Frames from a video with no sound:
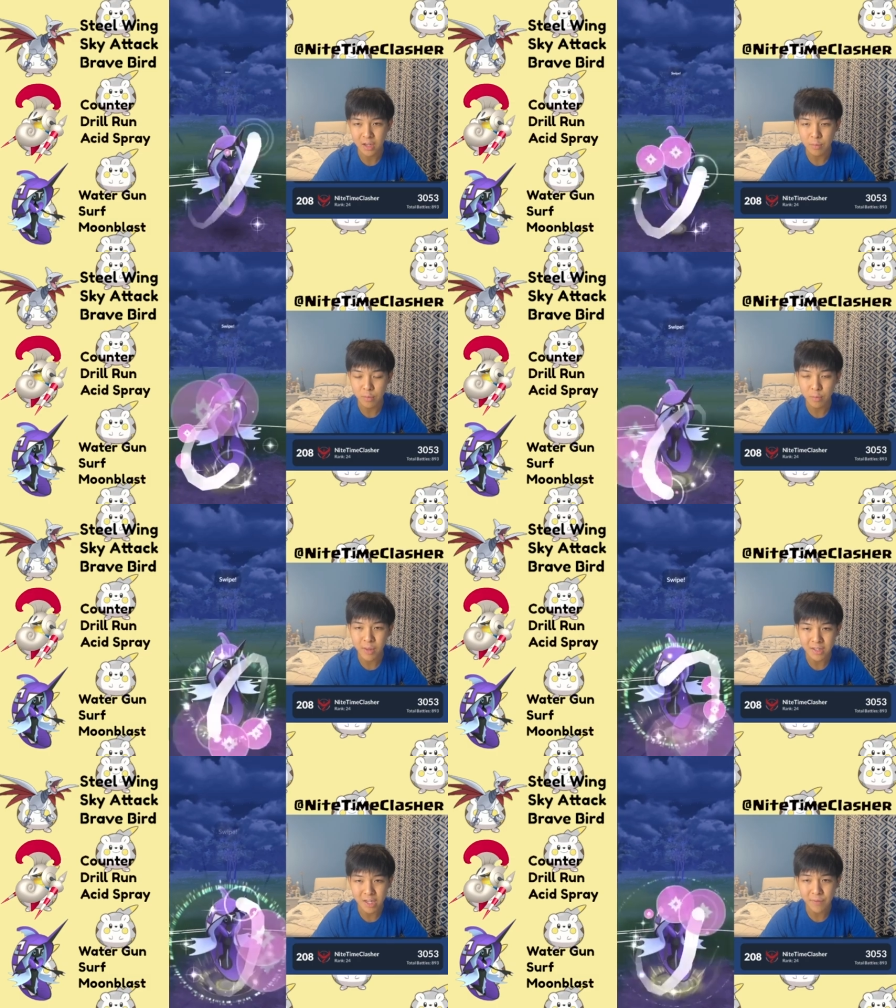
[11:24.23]

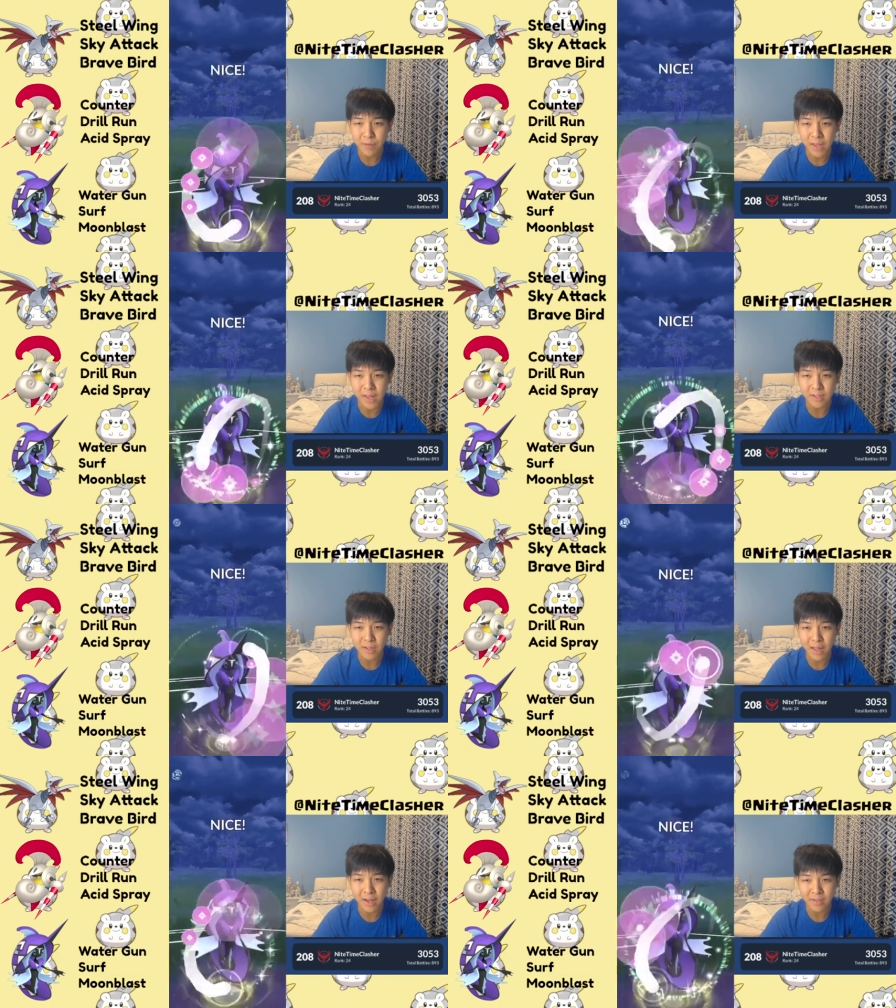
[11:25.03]
Moonblast, if it lands,
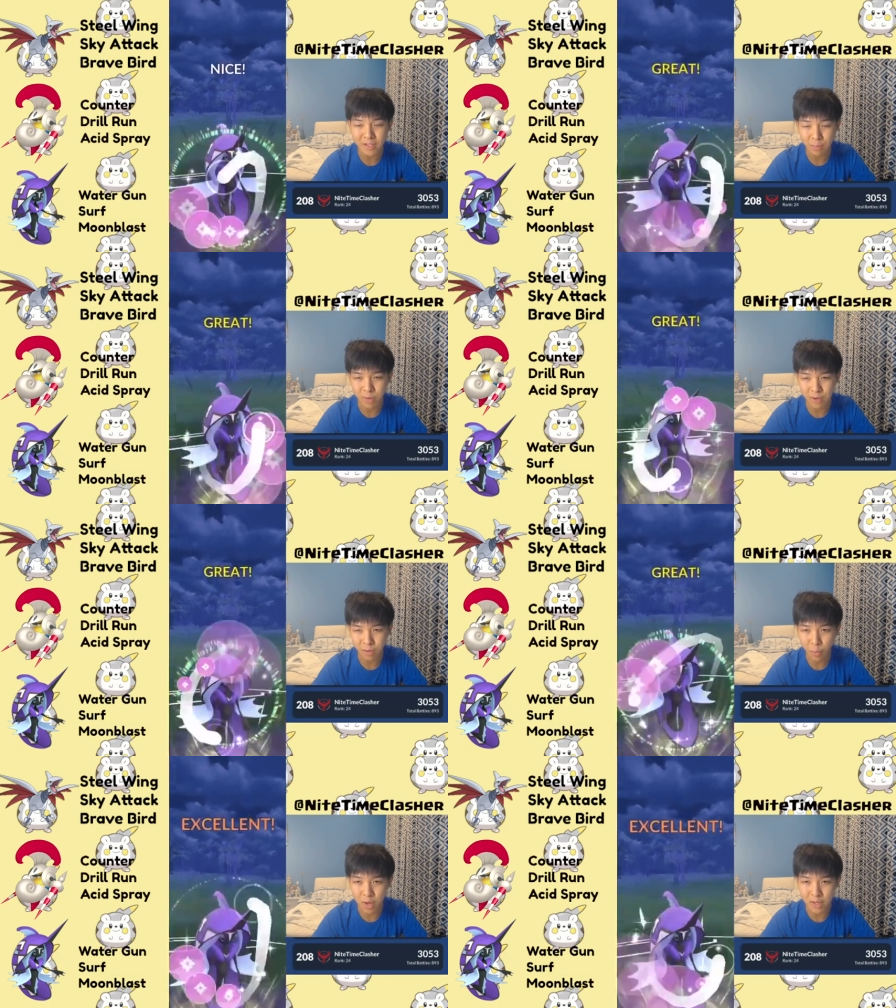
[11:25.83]
allows us to play out the
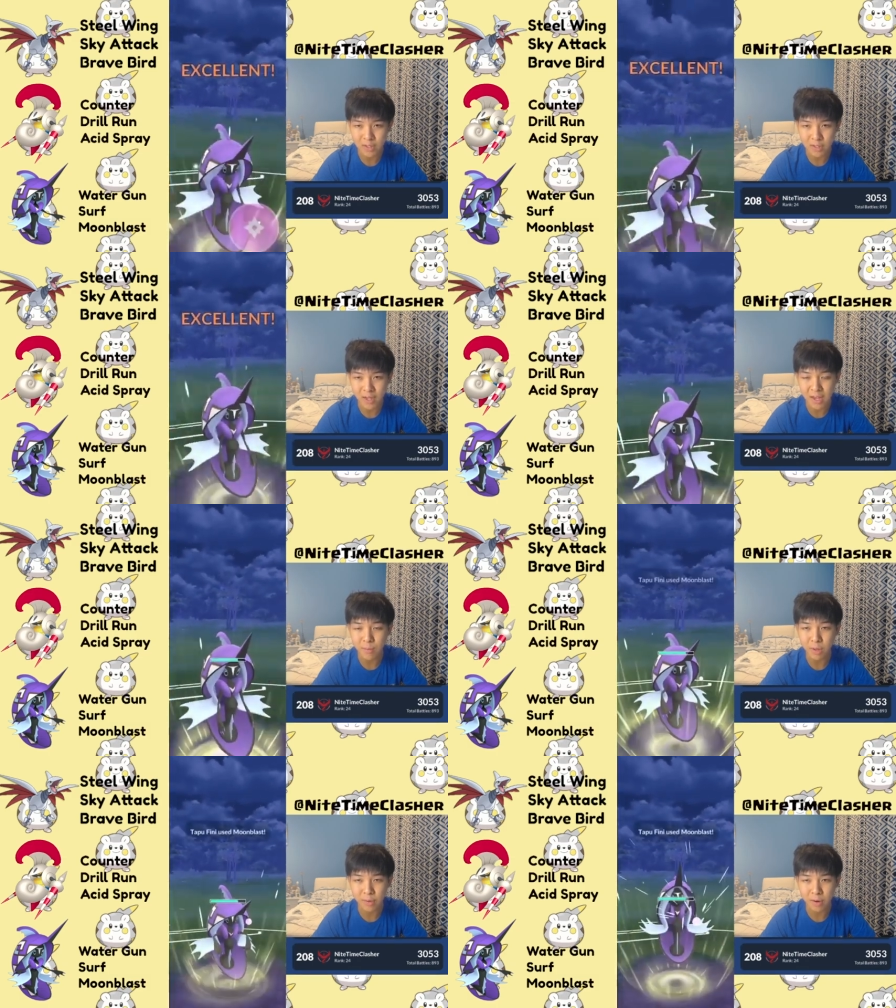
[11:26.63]
ones, take a
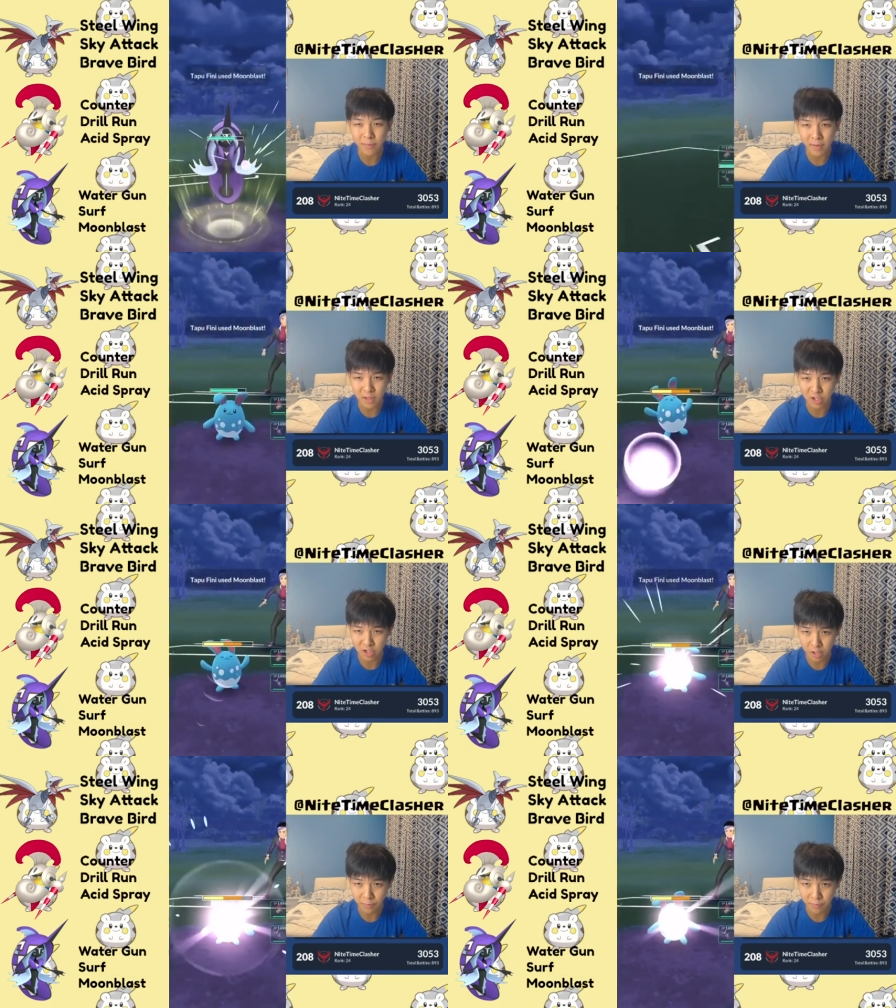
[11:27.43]
Play Rough, and then
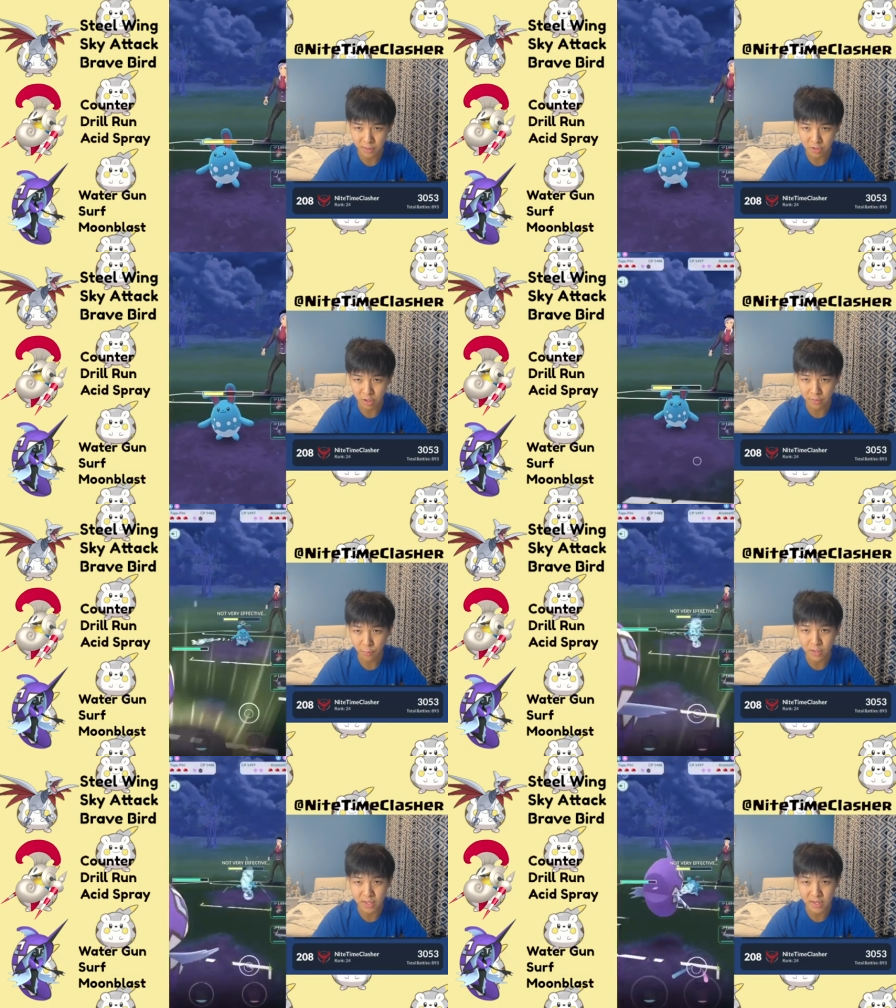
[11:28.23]
just go for the Surf
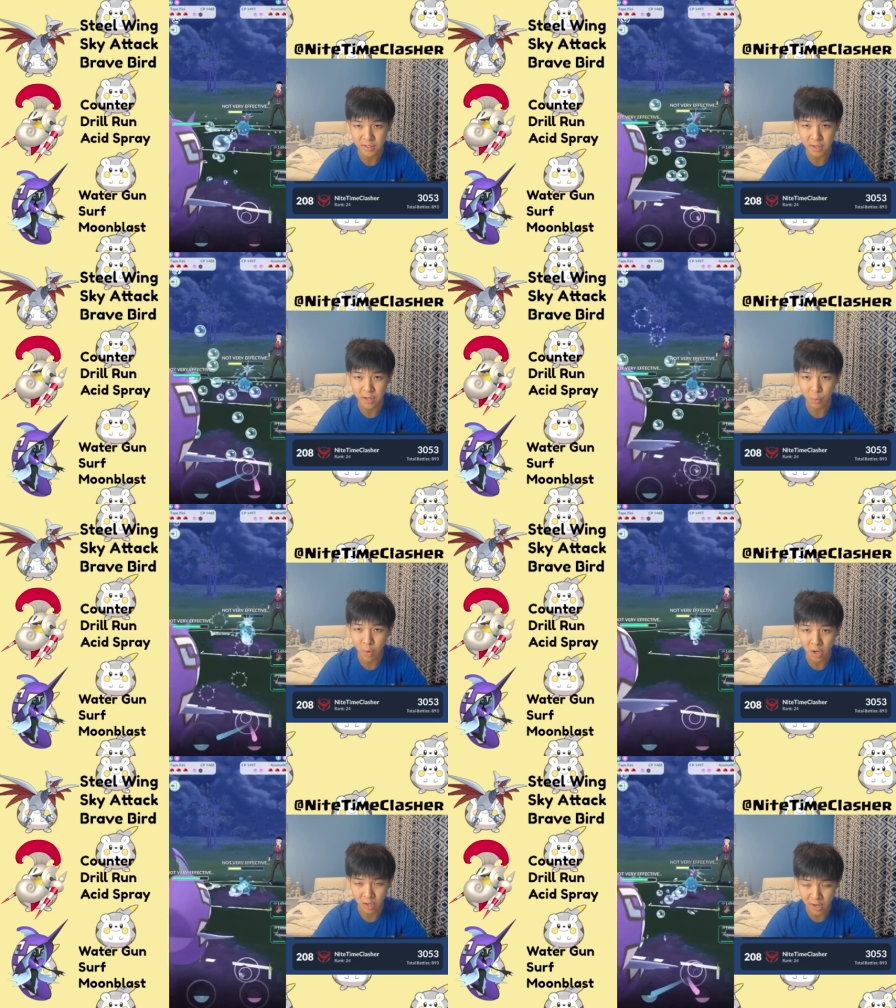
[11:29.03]
once he's
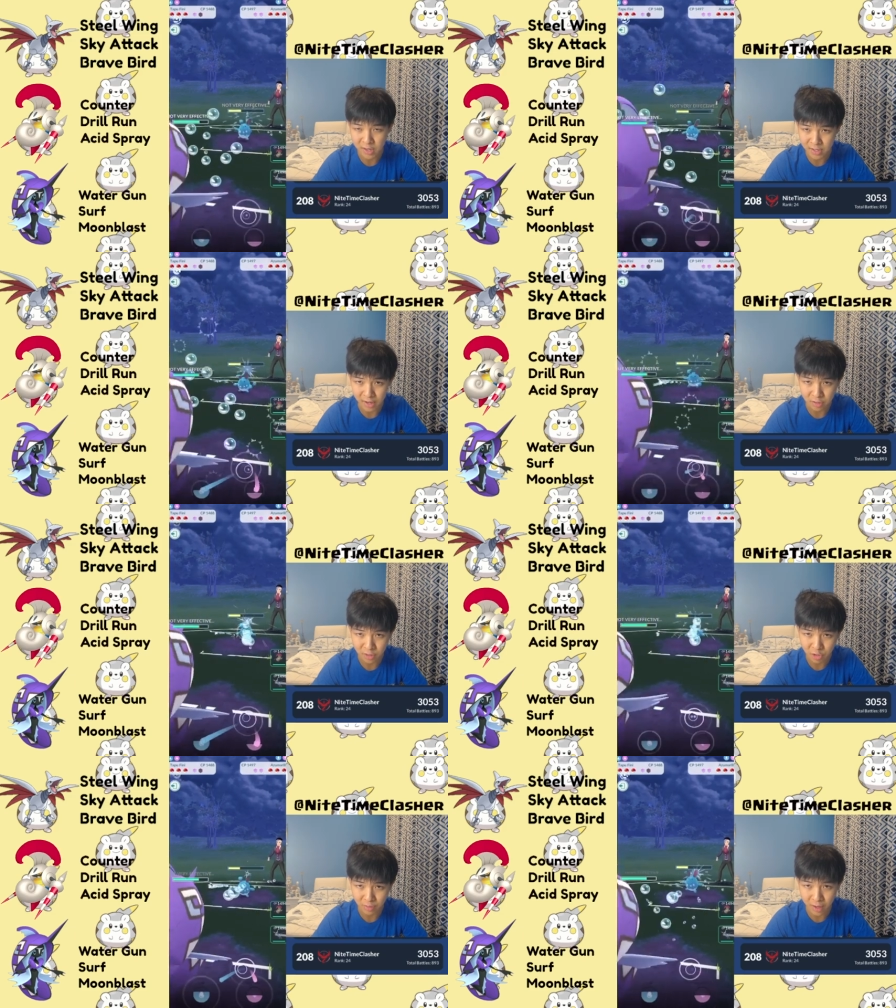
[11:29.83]
water gunned down
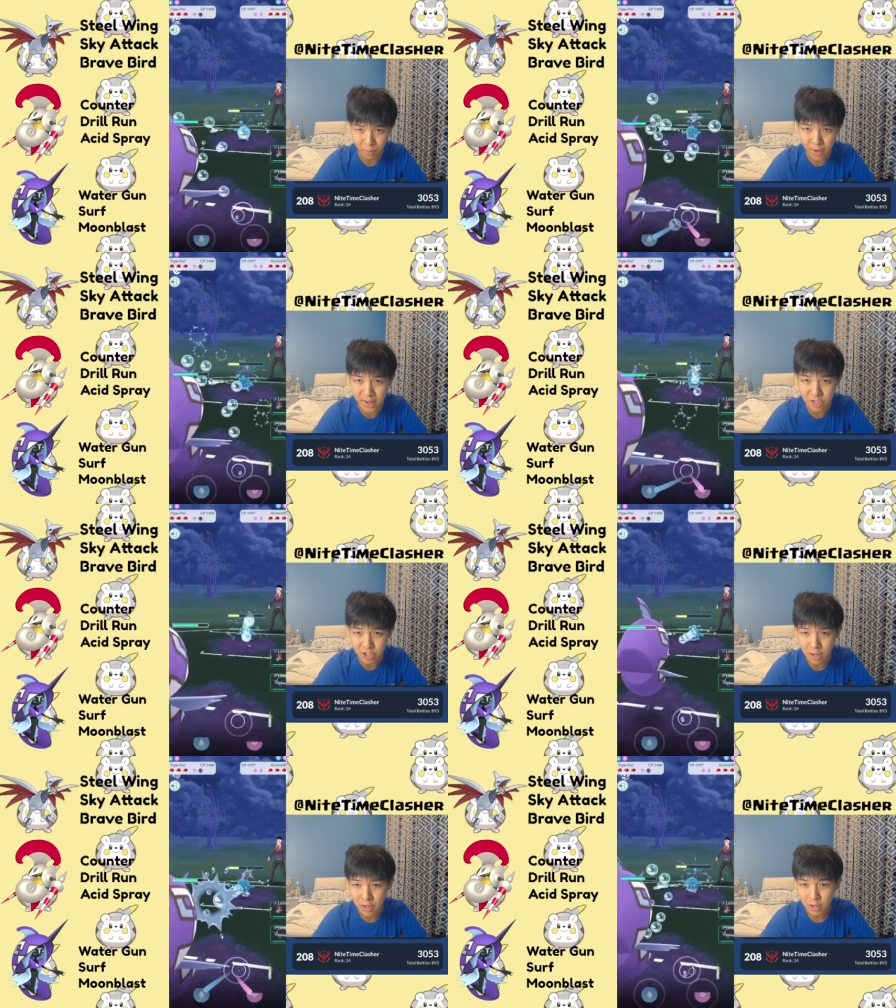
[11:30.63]
to that range.